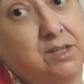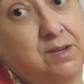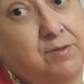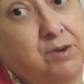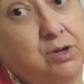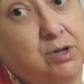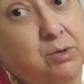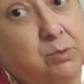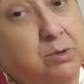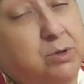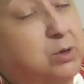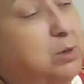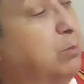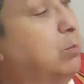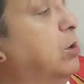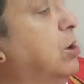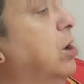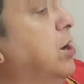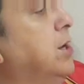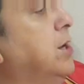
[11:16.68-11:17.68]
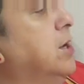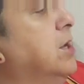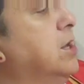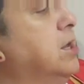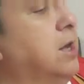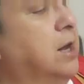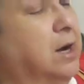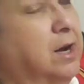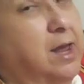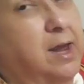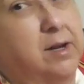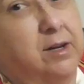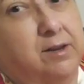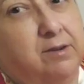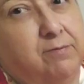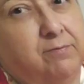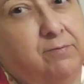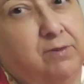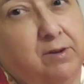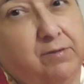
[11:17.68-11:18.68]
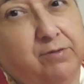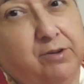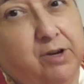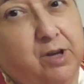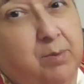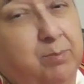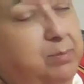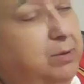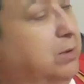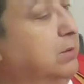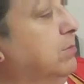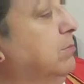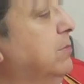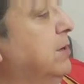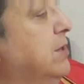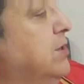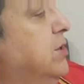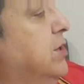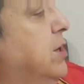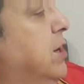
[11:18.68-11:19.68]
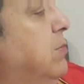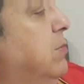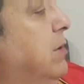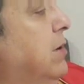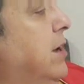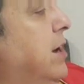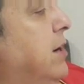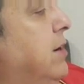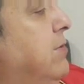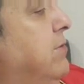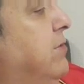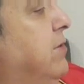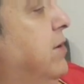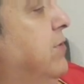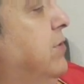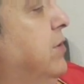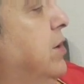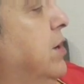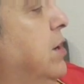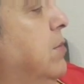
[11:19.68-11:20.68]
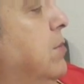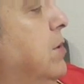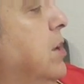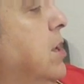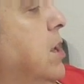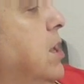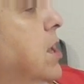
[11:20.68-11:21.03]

it, if you're going to do it to a party, lightly fluff it up, mix it up and lightly fluff it up.